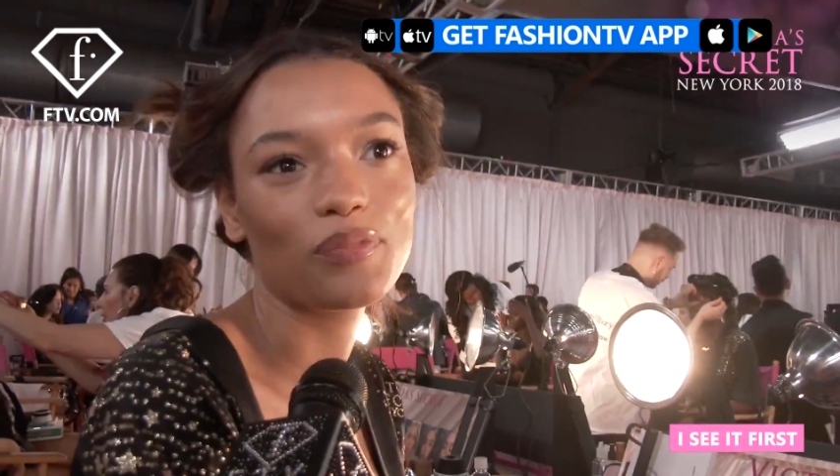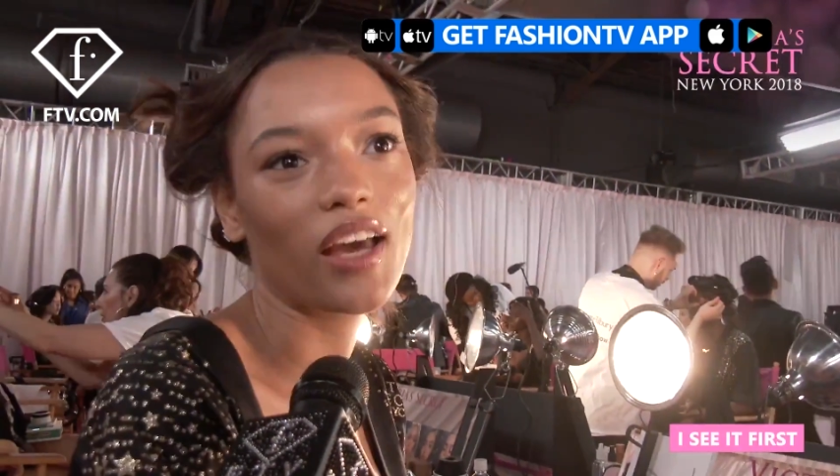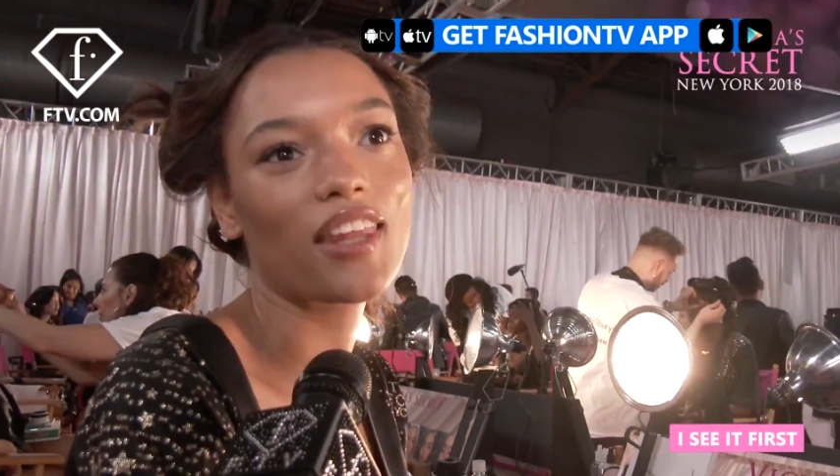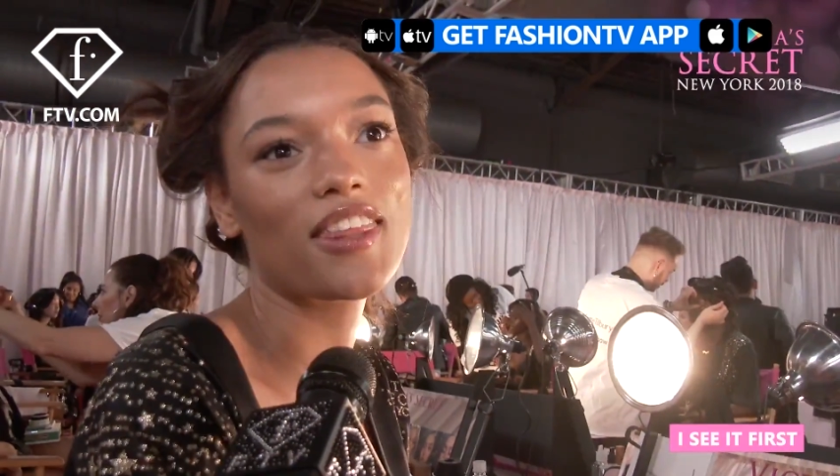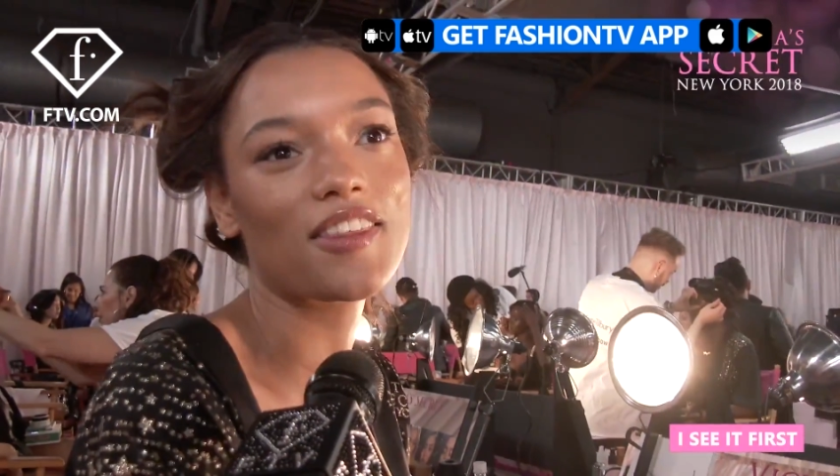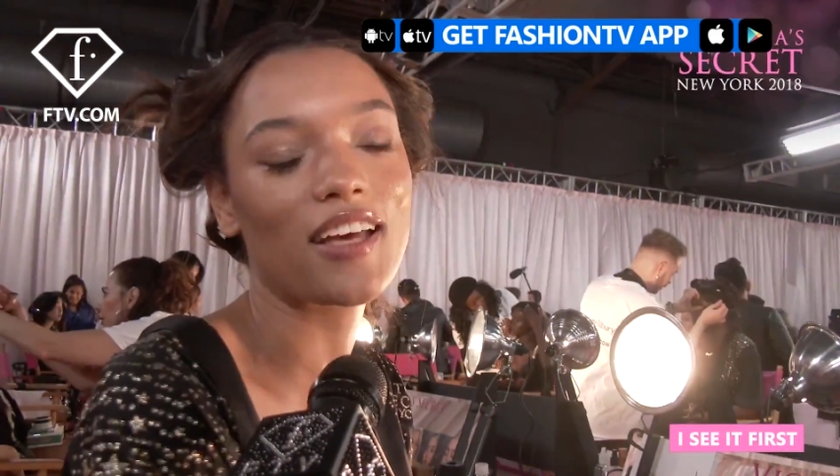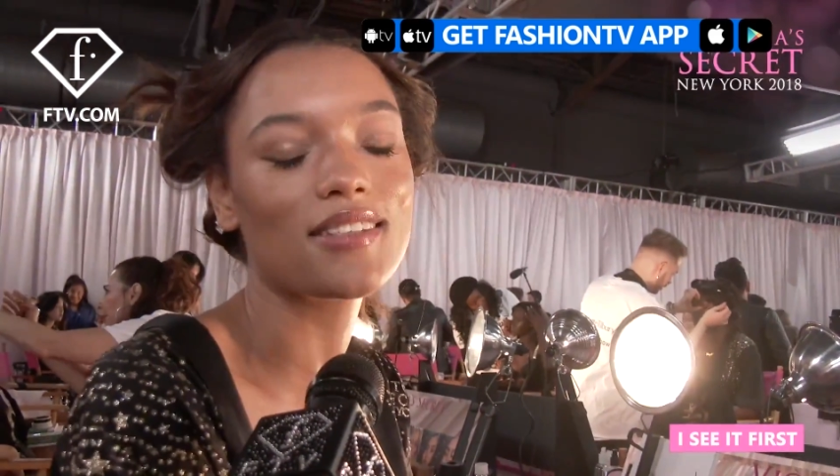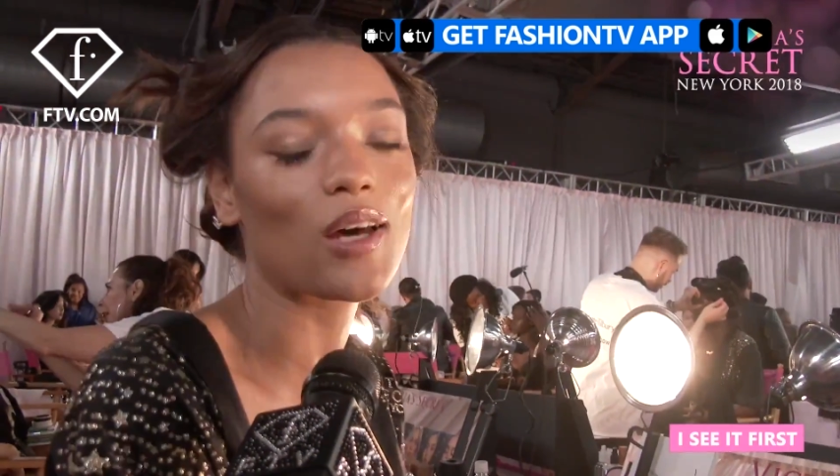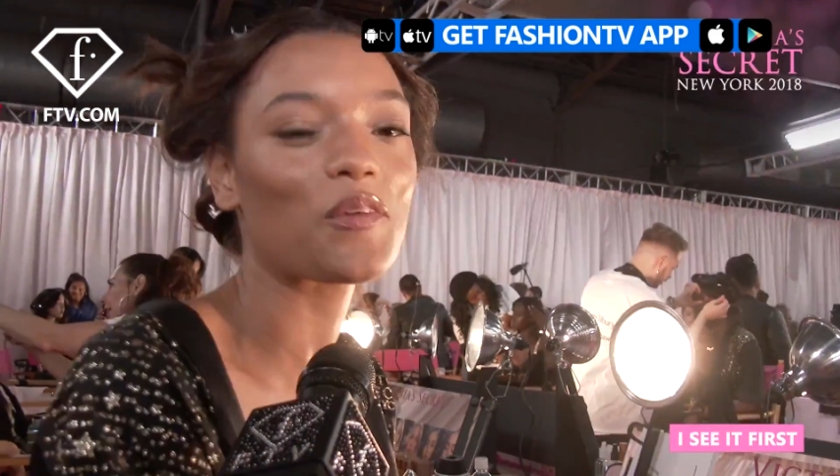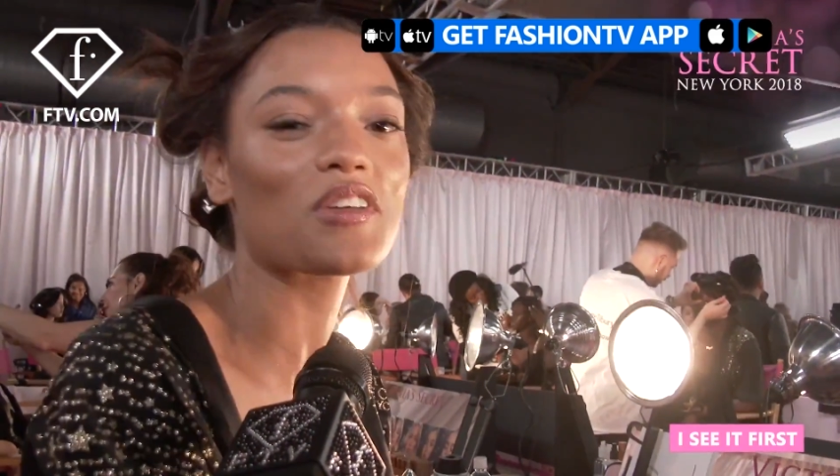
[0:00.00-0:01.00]
I think that's
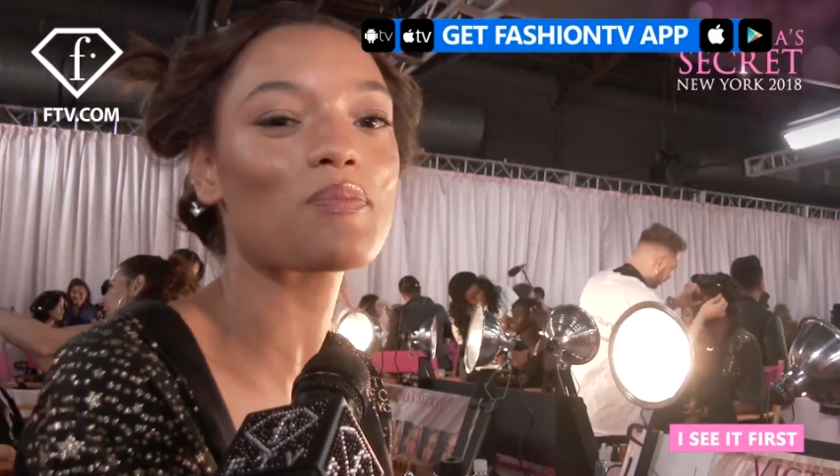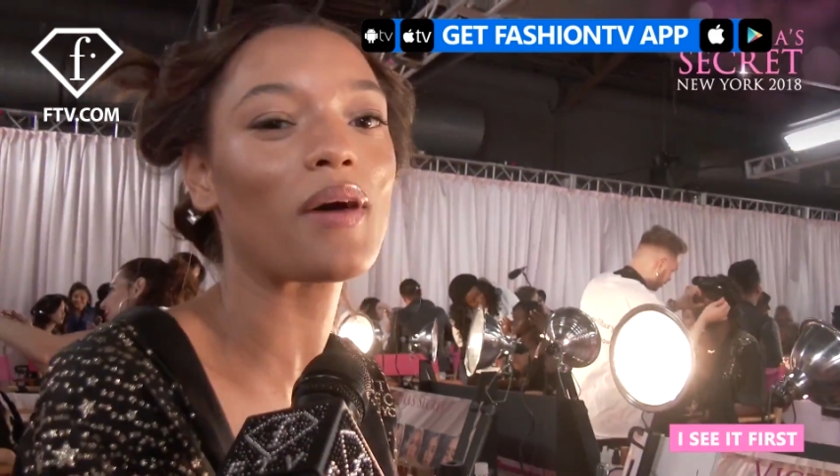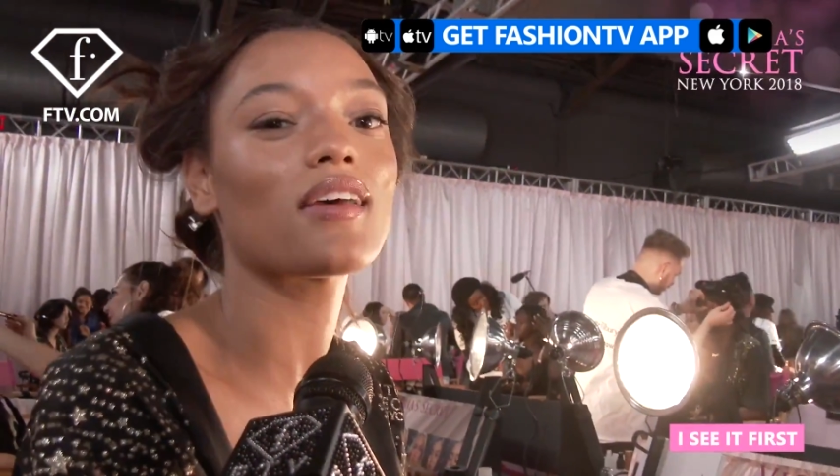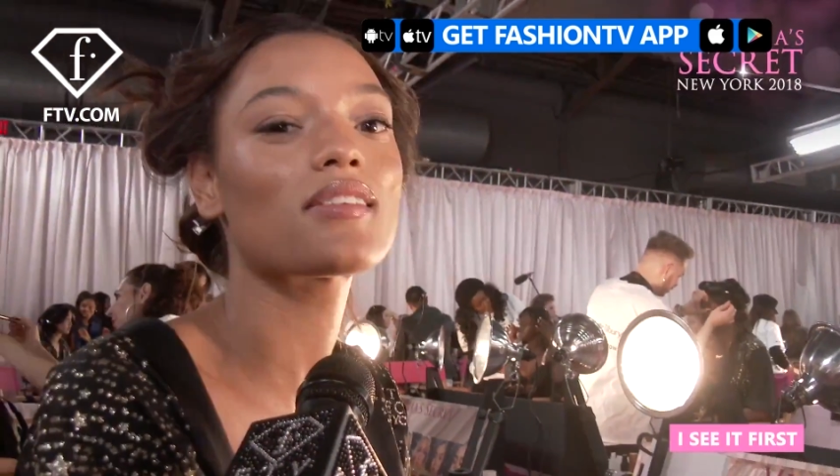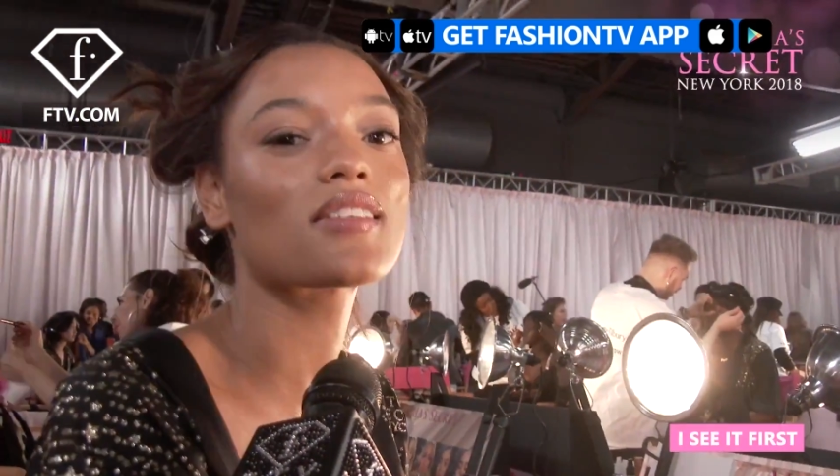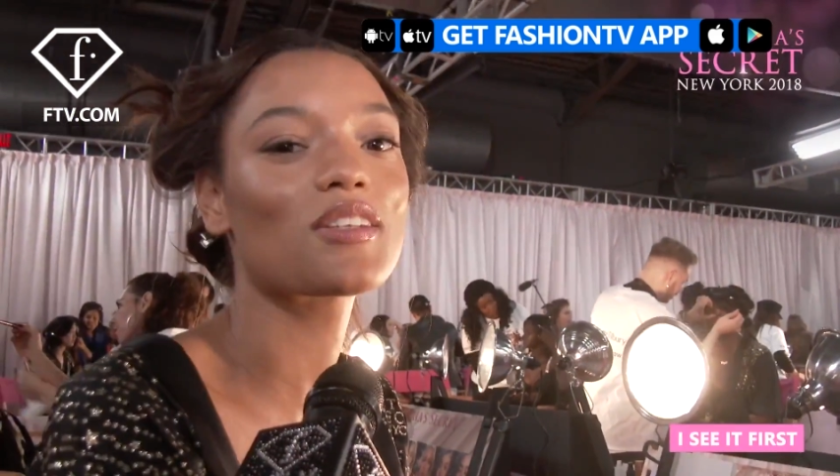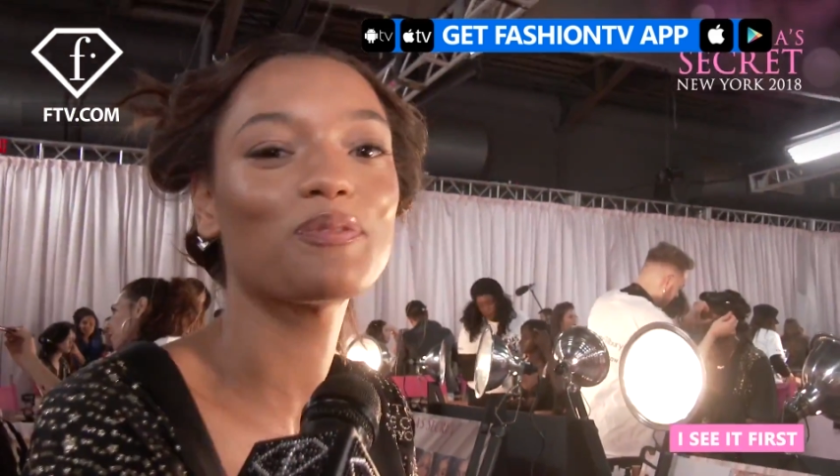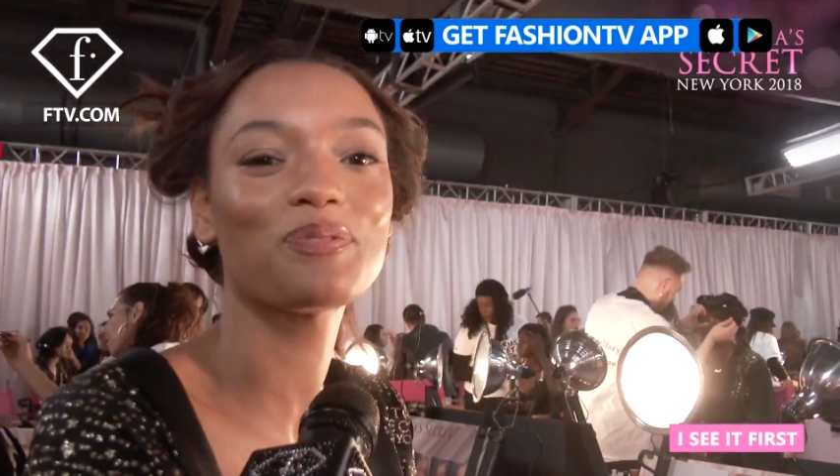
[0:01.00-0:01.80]
always best.